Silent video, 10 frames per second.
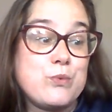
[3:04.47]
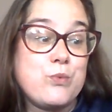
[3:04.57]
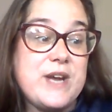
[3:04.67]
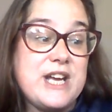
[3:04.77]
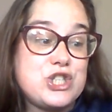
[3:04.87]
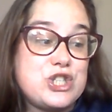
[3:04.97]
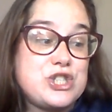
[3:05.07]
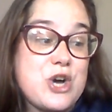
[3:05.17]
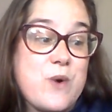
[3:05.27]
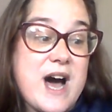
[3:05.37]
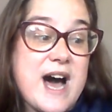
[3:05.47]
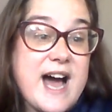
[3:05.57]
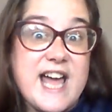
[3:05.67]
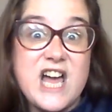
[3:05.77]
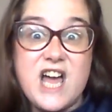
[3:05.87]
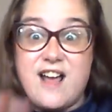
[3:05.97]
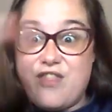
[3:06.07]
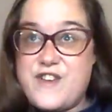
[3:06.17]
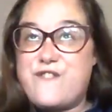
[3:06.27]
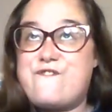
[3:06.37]
reached so high
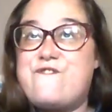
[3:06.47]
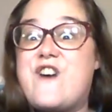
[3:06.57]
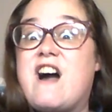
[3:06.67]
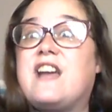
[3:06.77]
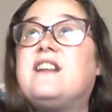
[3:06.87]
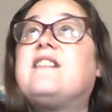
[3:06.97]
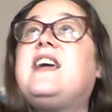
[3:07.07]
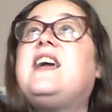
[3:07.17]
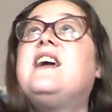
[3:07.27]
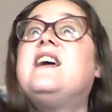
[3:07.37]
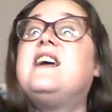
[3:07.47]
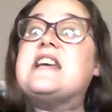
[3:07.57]
that finally